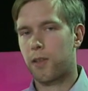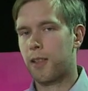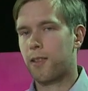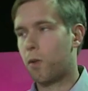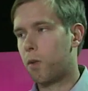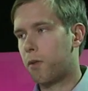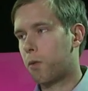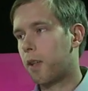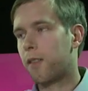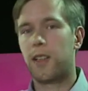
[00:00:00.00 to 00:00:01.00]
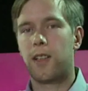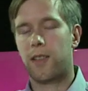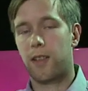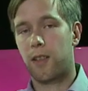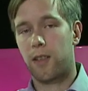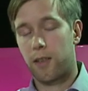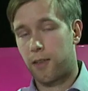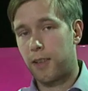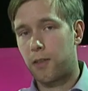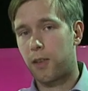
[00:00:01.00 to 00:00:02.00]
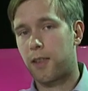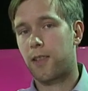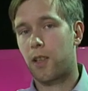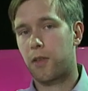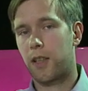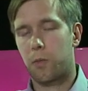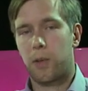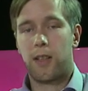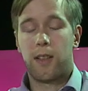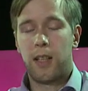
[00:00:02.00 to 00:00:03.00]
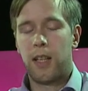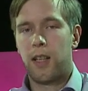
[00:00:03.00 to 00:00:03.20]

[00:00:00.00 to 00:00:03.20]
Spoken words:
to exist only for 20 years and cease to exist after that, well,